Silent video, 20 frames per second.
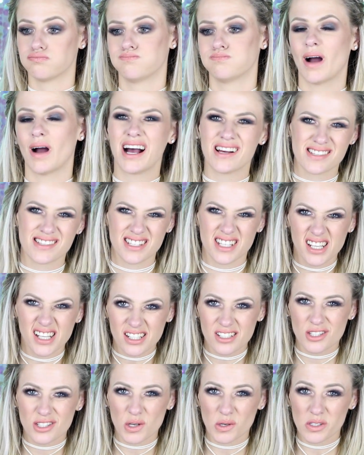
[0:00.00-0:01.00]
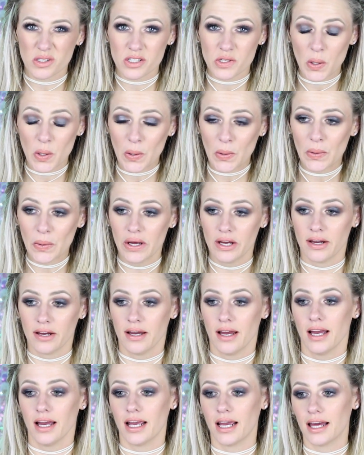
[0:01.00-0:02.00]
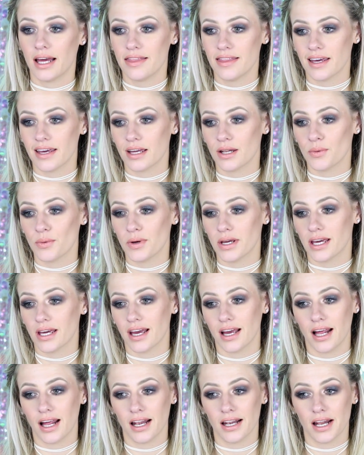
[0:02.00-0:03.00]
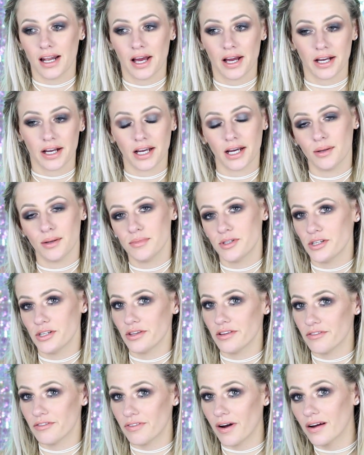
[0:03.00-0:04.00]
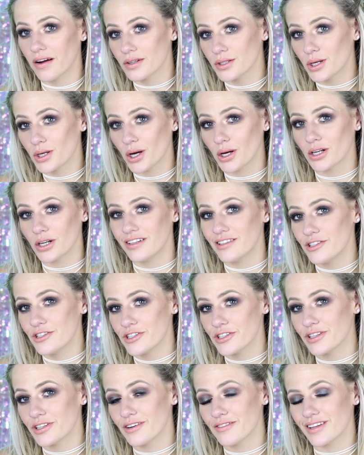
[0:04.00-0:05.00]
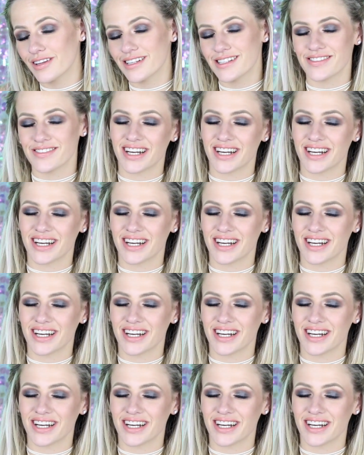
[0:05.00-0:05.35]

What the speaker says: by 6 or so, and then we can come to the final conclusion of this